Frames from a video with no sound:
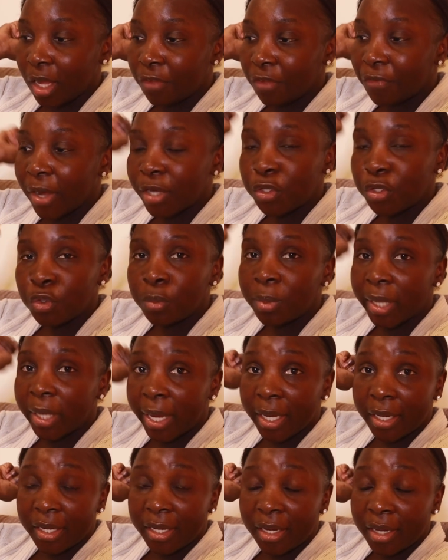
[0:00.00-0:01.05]
if I do
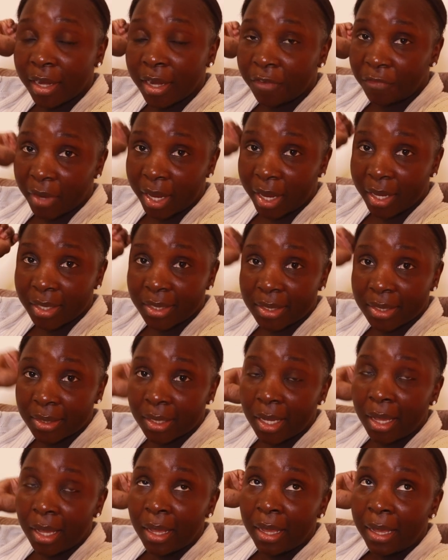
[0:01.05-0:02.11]
plan it in
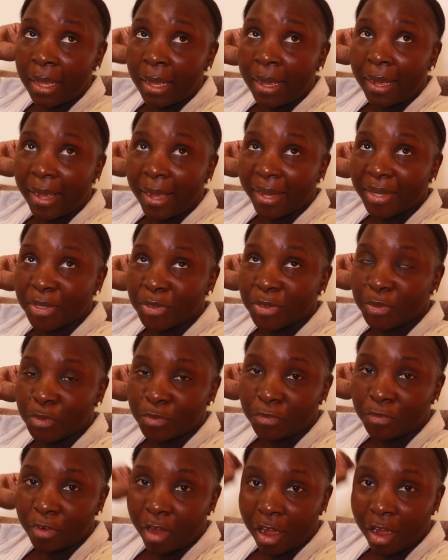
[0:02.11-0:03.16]
advance I can
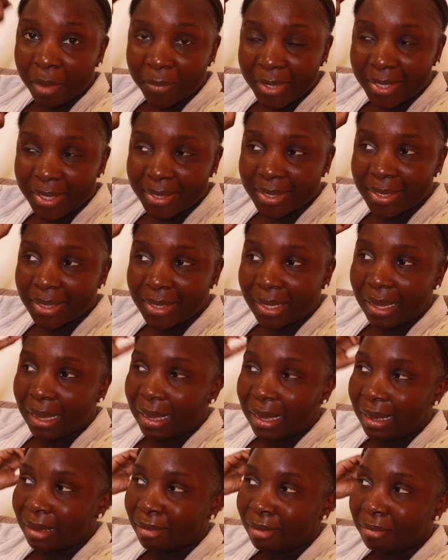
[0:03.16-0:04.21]
do vlogmas
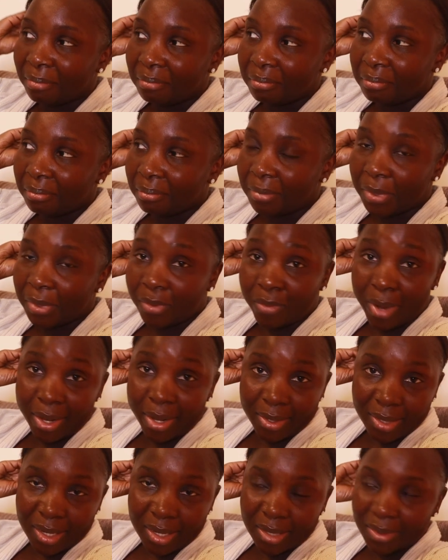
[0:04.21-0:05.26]
um, but
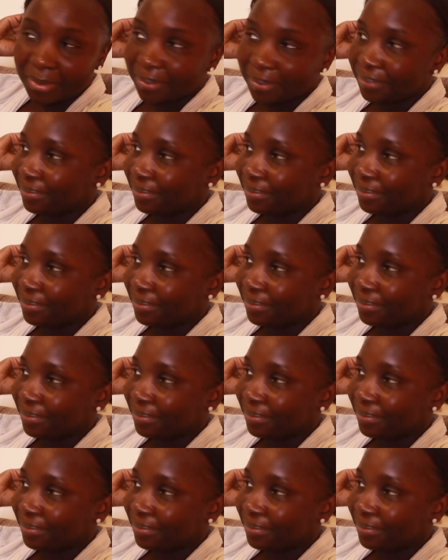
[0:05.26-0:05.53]
right now